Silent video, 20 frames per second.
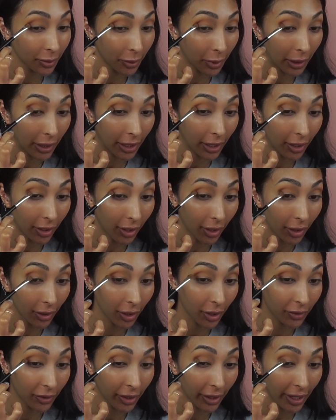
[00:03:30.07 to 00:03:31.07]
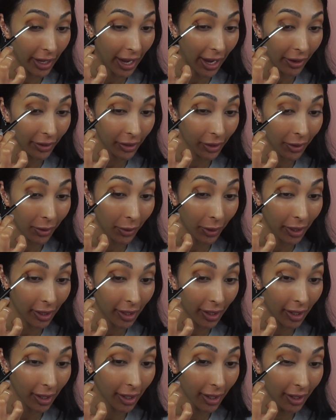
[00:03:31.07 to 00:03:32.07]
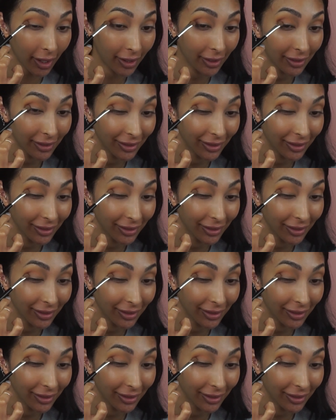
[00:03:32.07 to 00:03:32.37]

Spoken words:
put it all over the outer corner.